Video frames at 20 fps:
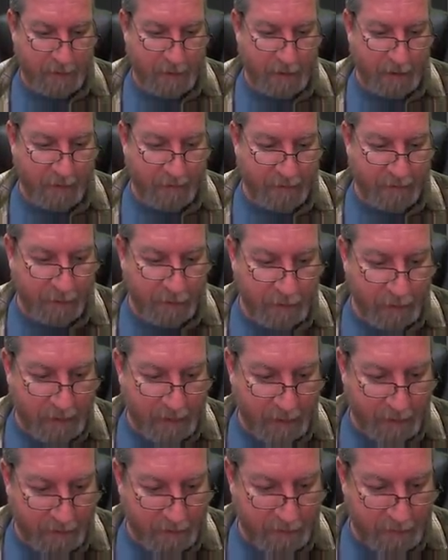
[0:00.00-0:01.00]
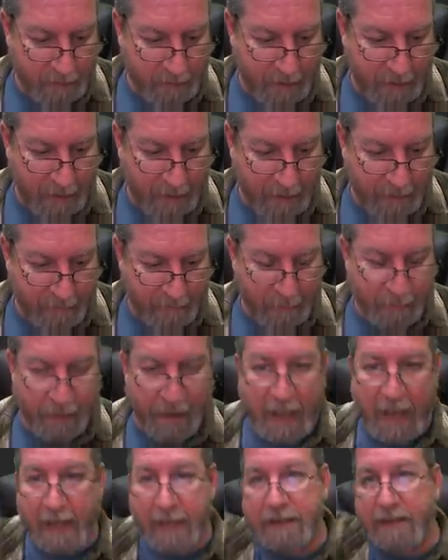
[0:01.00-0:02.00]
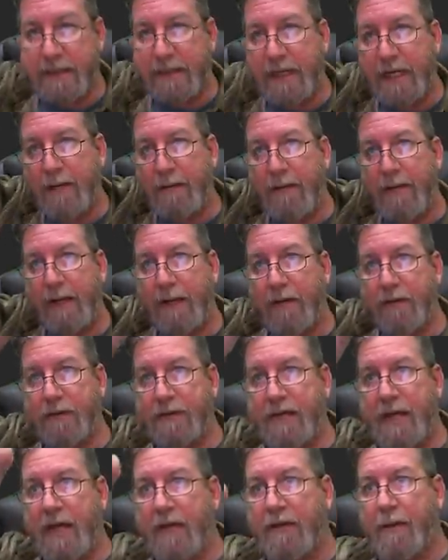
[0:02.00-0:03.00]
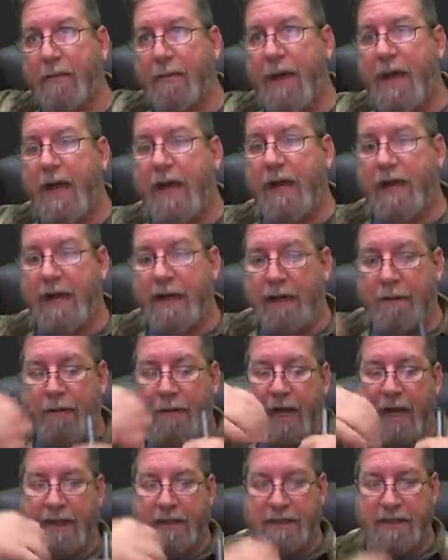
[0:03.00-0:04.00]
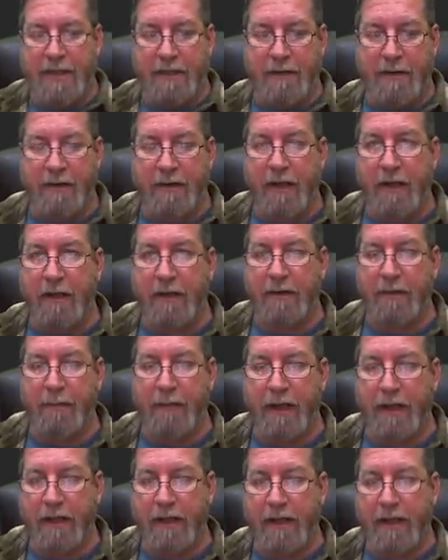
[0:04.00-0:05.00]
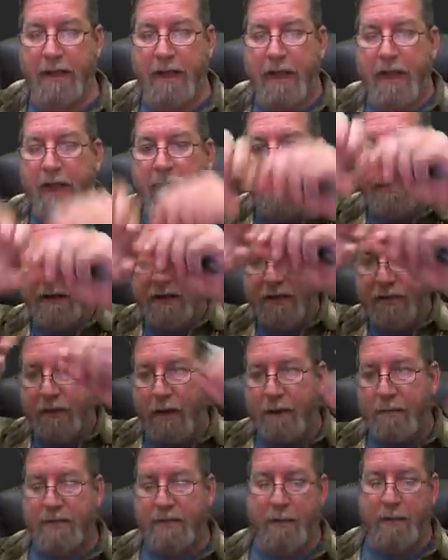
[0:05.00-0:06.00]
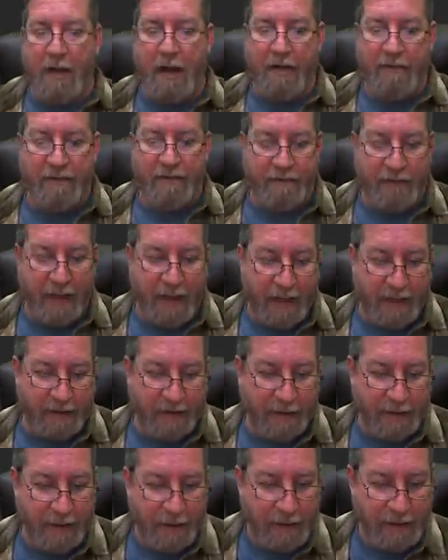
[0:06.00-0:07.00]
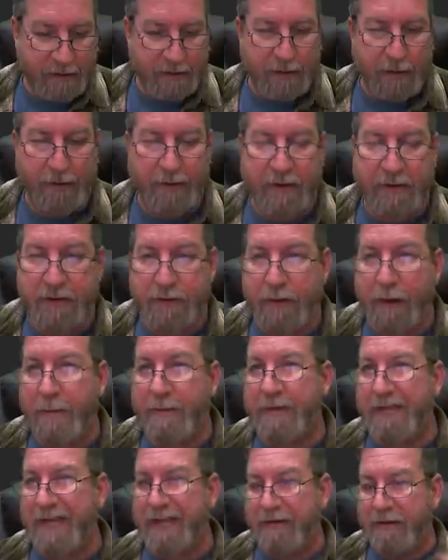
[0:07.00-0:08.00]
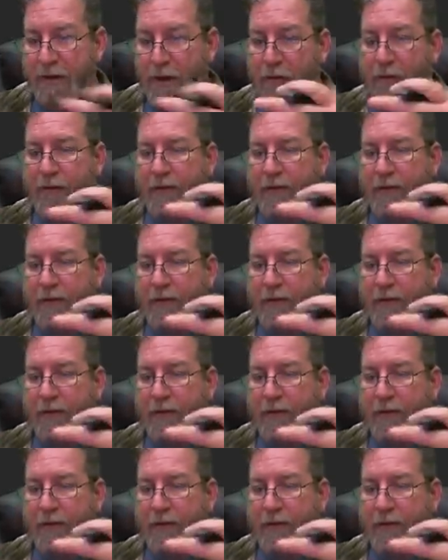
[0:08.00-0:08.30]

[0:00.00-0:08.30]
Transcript: If you look at, they have a black seam that goes down the back and a black seam along the belly, and the stripes come off of that. So the stripes that don't